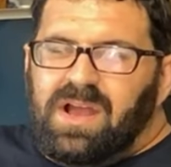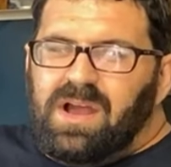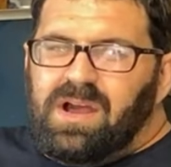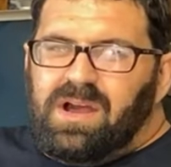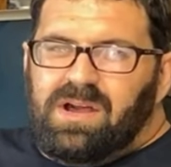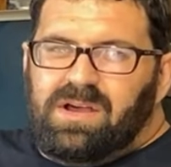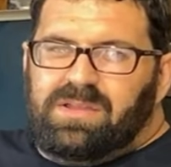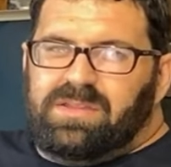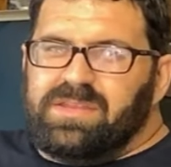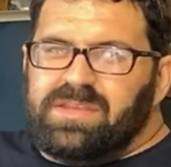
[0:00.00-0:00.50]

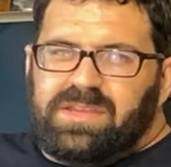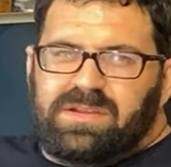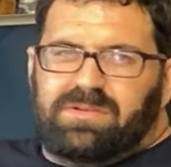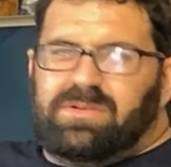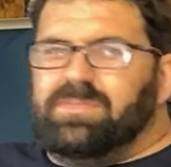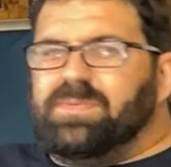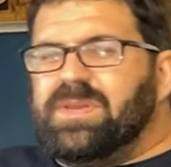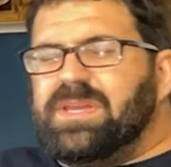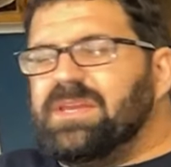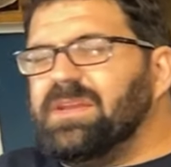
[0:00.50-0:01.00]
All the
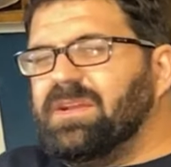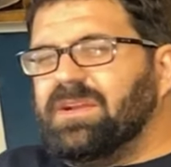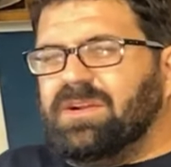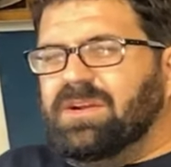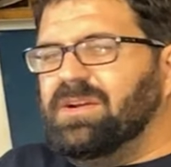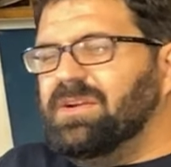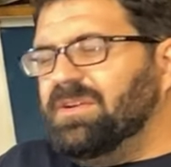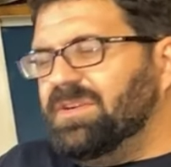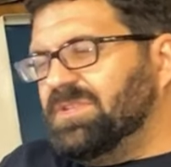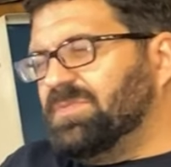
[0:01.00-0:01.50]
European
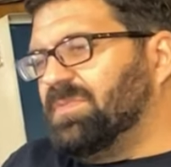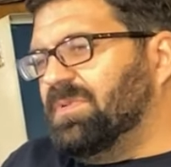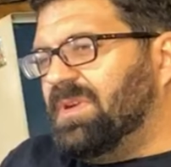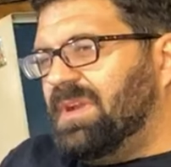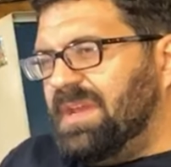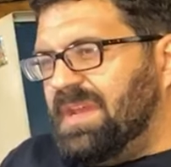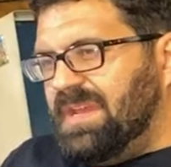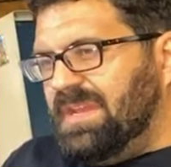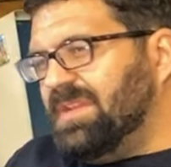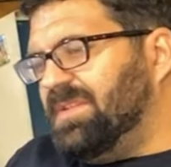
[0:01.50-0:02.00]
cars
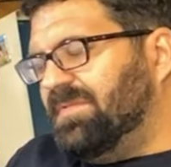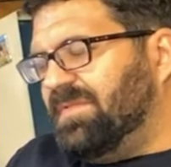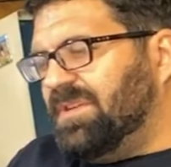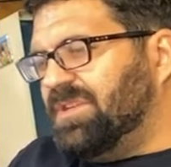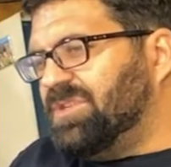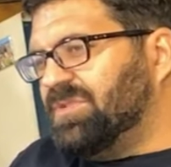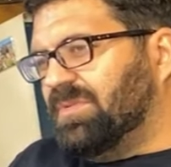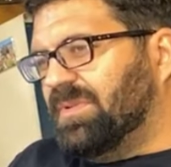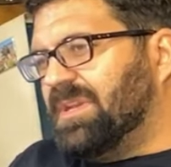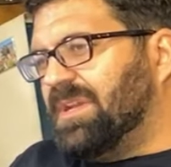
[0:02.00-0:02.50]
were
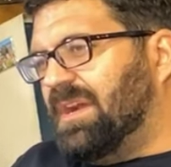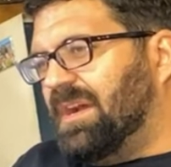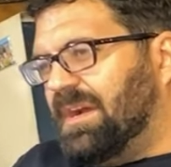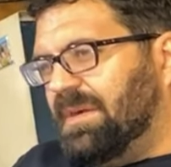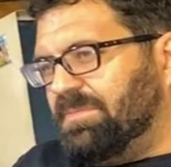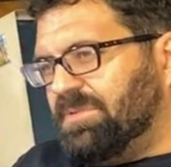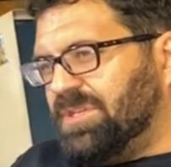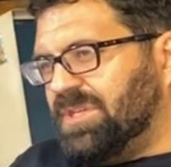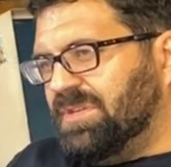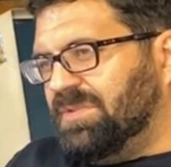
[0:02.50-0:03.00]
individually
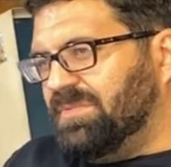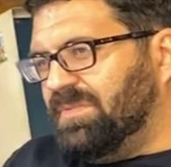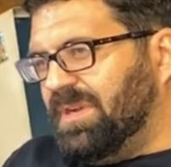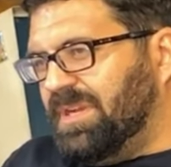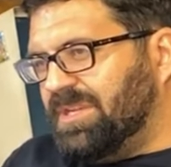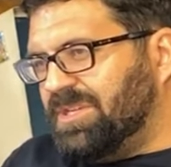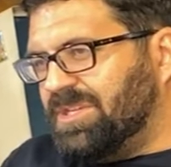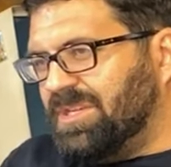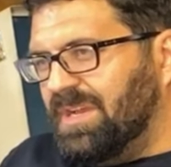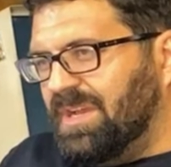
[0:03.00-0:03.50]
optioned,
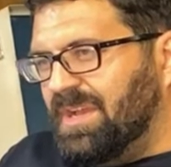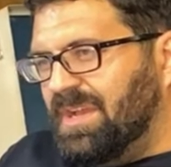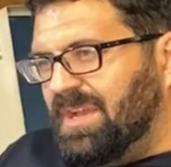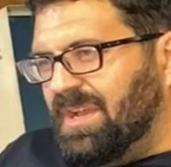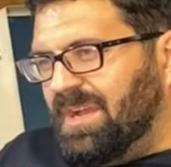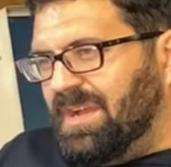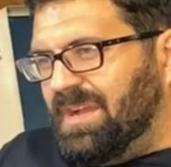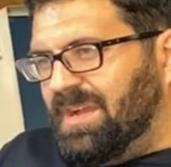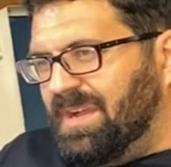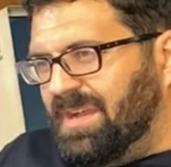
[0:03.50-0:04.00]
which
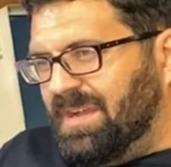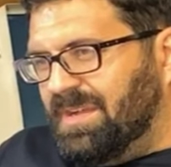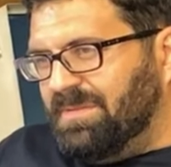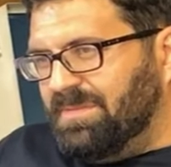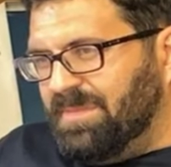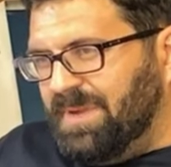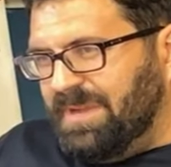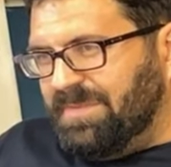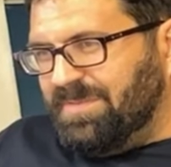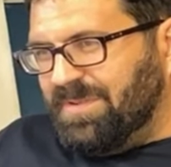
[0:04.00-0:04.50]
uh,
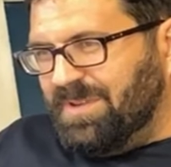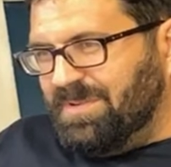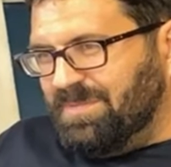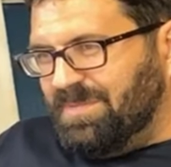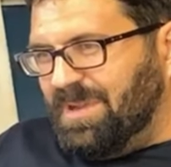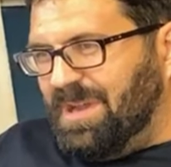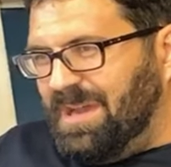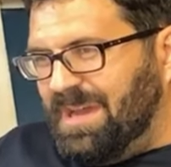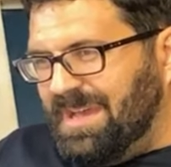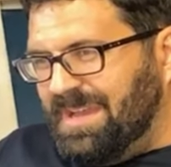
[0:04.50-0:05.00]
my friend
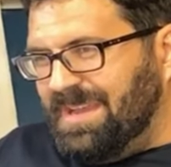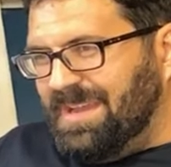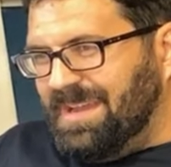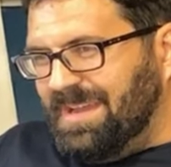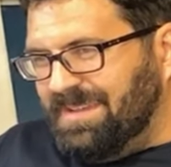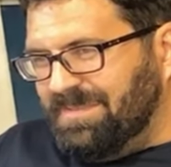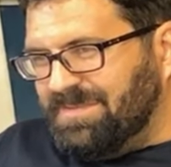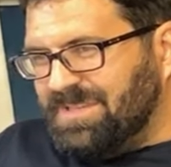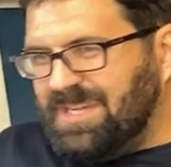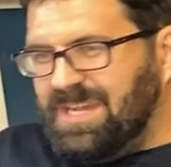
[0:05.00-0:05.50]
Rod and
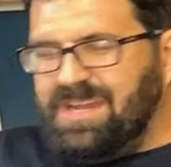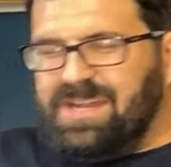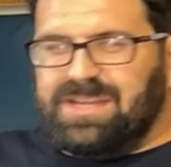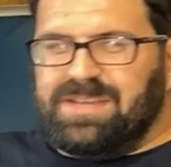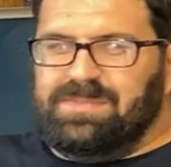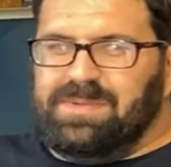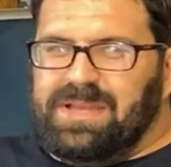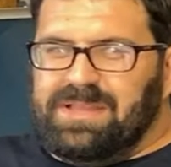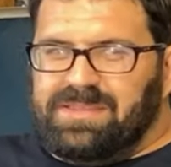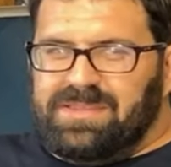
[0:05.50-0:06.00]
I have talked
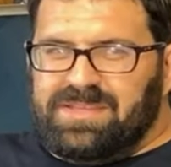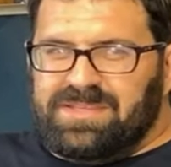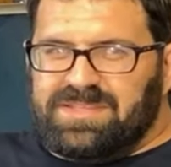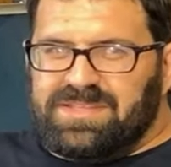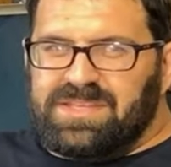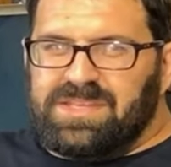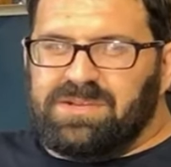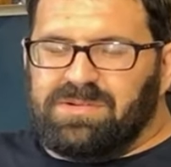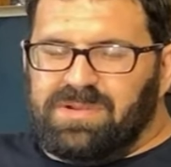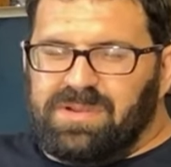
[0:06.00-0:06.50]
about this.
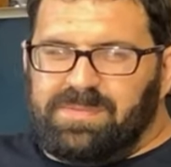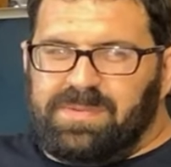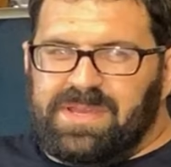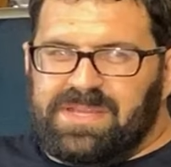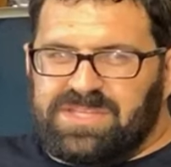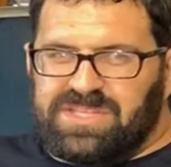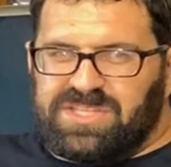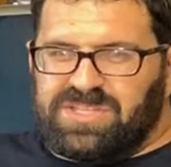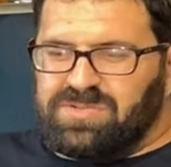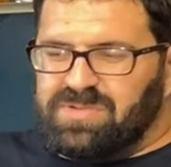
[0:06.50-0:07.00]
Europe
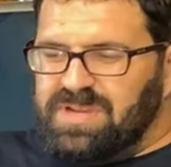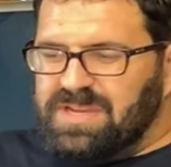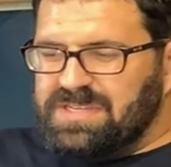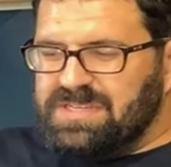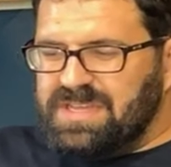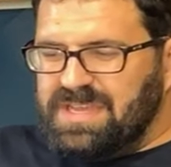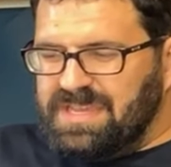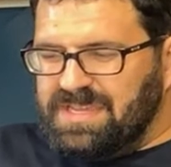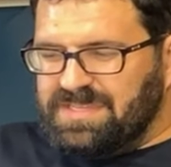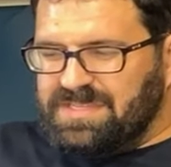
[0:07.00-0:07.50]
has
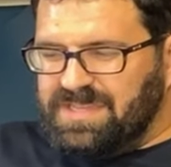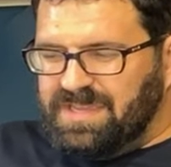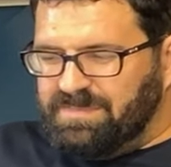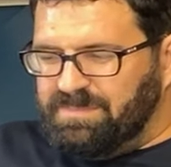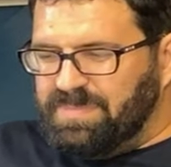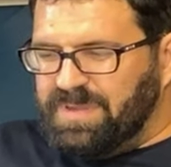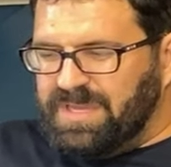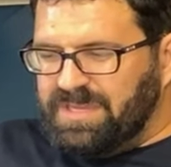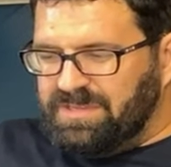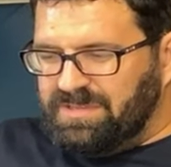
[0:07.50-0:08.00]
strict anti
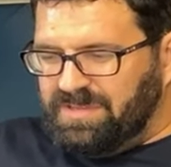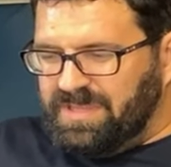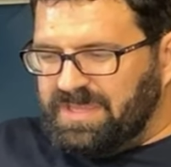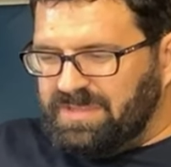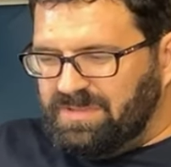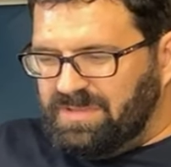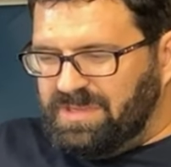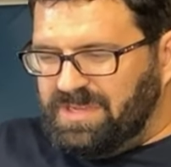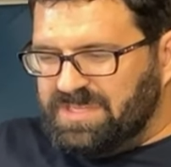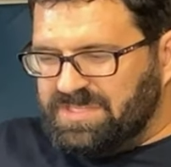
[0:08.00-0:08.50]
bundling
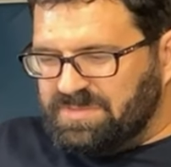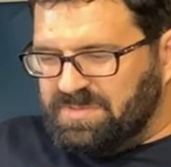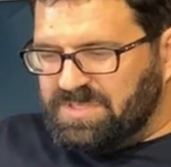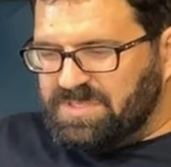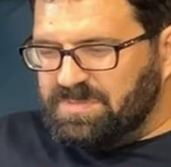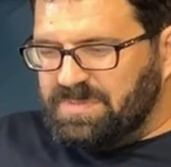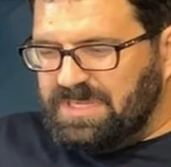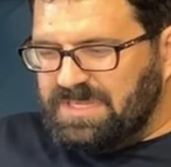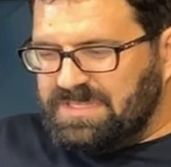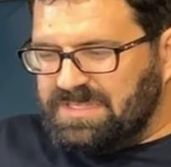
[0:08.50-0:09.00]
laws,
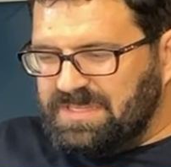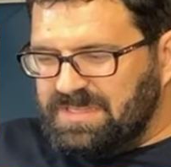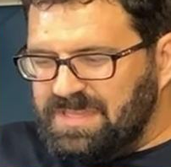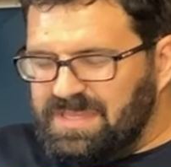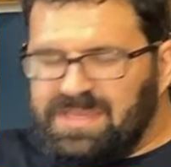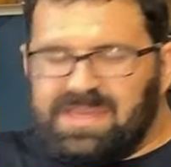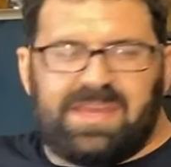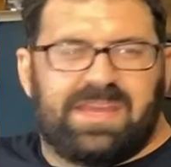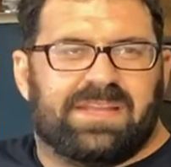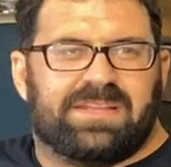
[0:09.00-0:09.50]
which means that they
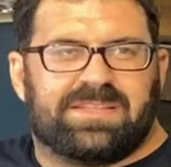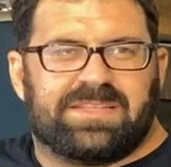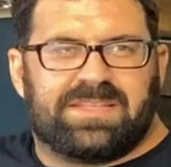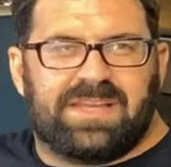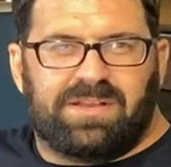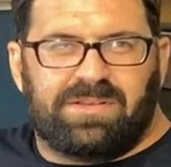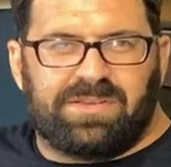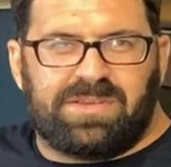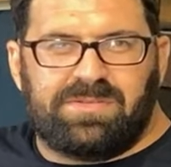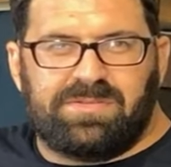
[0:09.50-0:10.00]
can't
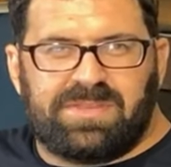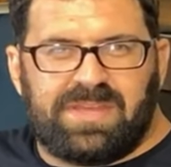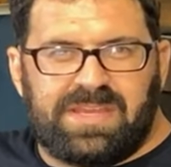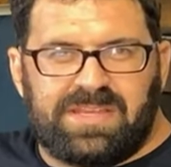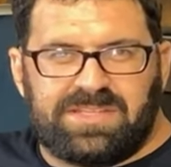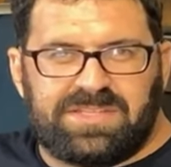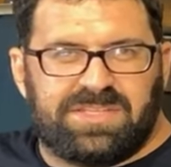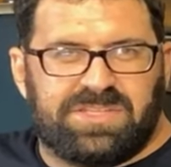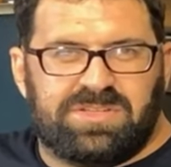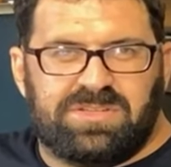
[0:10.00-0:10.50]
sell you
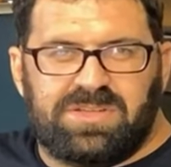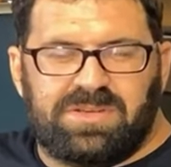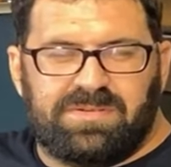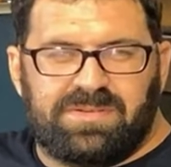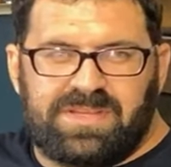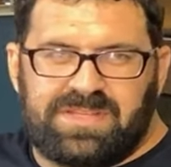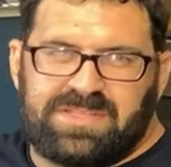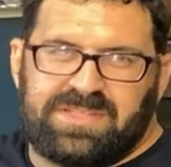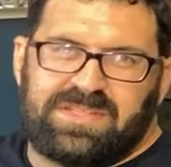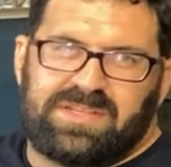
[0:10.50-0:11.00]
things that you don't
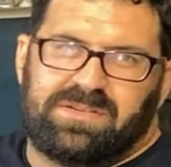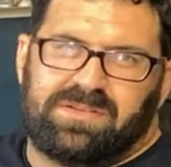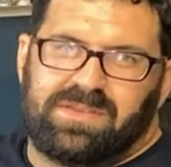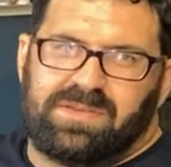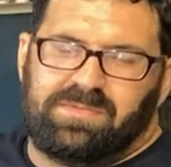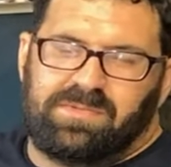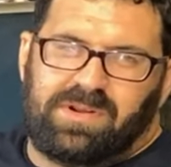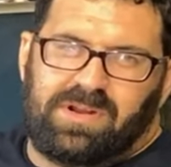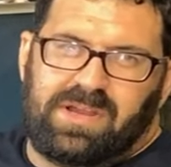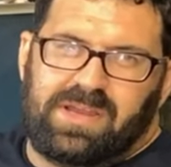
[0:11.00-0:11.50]
necessarily
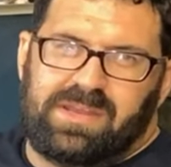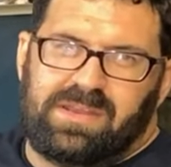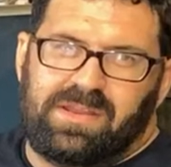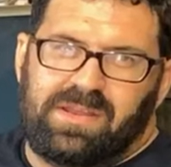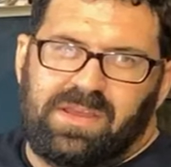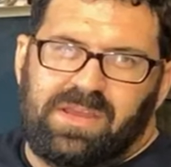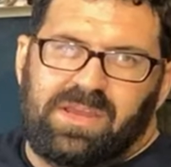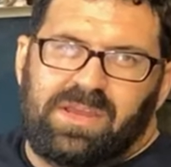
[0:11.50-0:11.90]
want.